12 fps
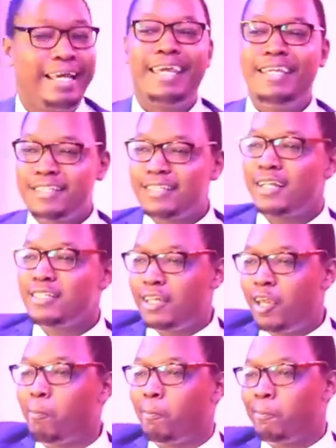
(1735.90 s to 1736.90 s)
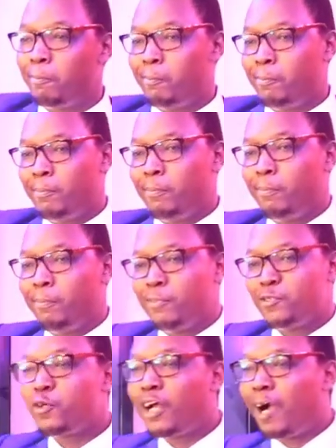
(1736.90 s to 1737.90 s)
He sent him
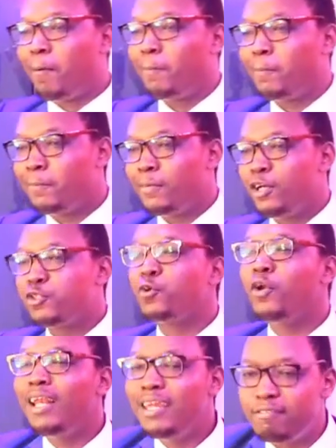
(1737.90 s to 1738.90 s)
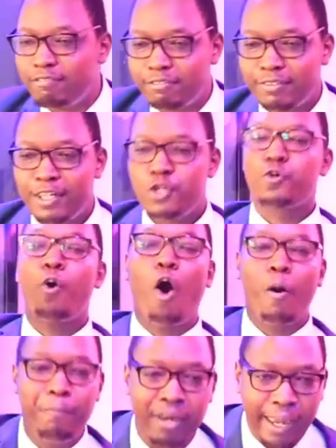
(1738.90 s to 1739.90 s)
to come, to live, to
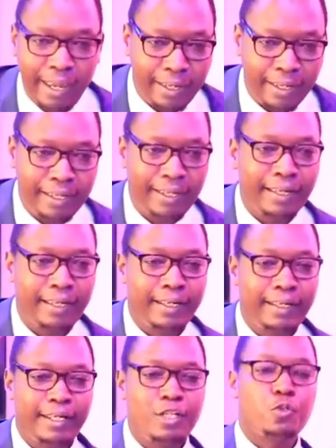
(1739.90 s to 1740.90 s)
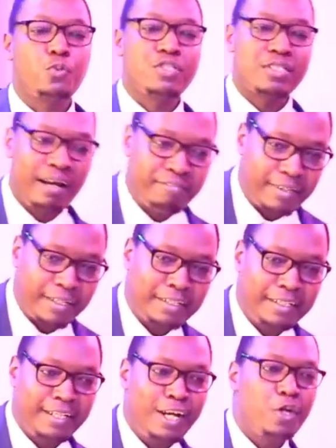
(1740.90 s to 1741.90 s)
obey, to suffer,
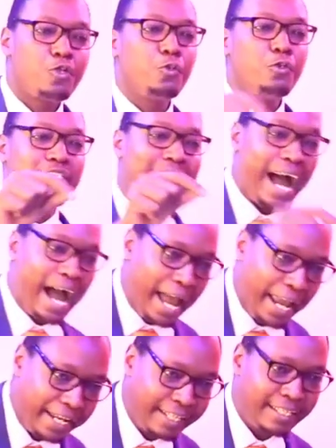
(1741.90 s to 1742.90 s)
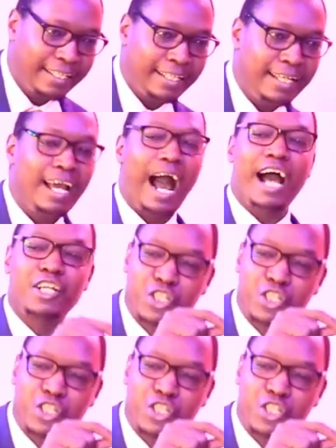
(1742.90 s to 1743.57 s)
to die a